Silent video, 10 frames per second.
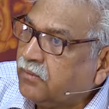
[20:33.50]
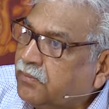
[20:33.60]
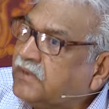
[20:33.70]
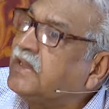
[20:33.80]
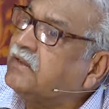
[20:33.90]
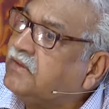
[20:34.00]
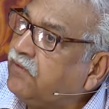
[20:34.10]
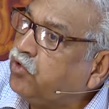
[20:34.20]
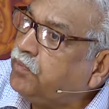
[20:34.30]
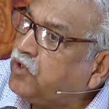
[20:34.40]
But then there
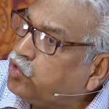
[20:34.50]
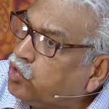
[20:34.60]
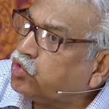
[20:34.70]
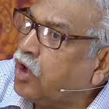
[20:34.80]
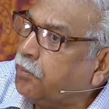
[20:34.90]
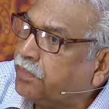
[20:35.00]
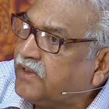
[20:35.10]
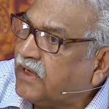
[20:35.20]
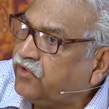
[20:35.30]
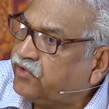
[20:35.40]
would be two
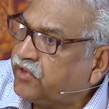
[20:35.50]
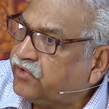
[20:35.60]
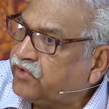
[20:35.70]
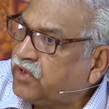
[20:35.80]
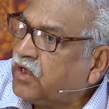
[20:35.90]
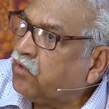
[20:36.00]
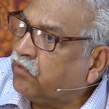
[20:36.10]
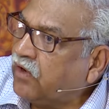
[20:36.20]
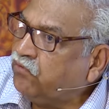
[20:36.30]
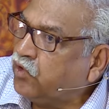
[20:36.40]
comprehensions.
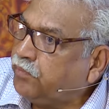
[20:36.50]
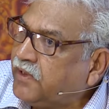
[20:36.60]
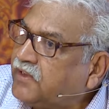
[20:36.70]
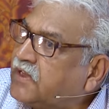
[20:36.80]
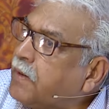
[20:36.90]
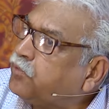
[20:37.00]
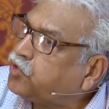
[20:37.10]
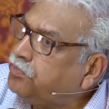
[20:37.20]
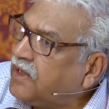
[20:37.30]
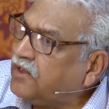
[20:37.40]
One would be that I am
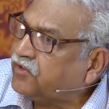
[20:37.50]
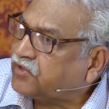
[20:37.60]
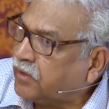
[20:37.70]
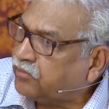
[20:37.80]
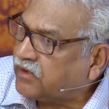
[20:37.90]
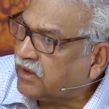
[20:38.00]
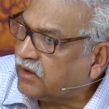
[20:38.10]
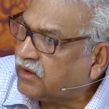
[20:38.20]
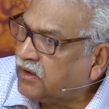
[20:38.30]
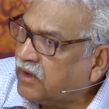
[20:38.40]
smelling something.
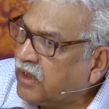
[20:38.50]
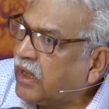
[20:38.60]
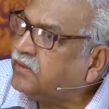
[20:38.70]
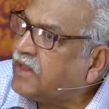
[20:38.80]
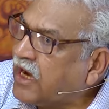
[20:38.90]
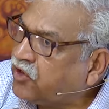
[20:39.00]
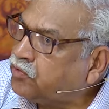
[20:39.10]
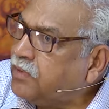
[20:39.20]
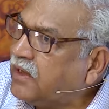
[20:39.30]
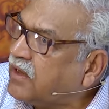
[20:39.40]
And that
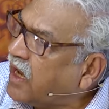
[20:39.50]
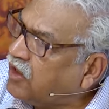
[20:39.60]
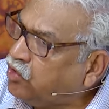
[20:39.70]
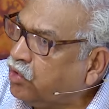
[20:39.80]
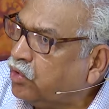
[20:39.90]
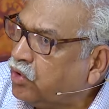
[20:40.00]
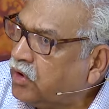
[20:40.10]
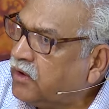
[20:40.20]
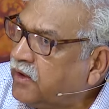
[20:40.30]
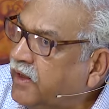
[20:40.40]
smell I know,
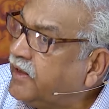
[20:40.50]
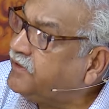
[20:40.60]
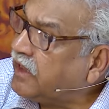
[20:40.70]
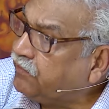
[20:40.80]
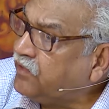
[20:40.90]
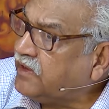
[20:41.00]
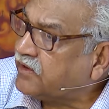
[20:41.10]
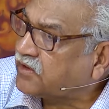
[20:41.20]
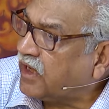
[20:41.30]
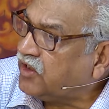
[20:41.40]
a
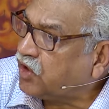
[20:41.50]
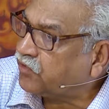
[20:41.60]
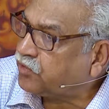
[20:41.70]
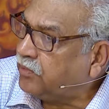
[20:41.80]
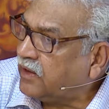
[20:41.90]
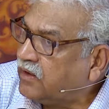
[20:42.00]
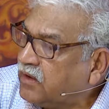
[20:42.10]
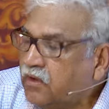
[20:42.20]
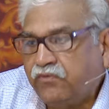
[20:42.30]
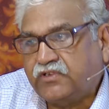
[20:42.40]
definite kind of smell,
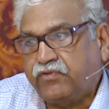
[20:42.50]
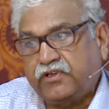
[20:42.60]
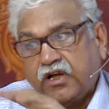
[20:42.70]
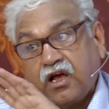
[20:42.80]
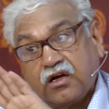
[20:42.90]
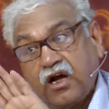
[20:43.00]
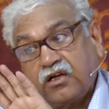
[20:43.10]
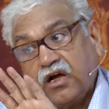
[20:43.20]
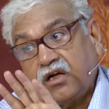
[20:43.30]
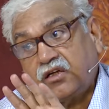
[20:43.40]
which I
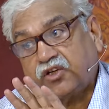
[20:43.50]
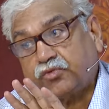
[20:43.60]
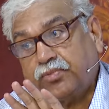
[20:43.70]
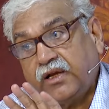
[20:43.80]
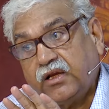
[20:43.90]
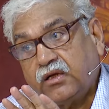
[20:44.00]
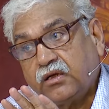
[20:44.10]
can't explain.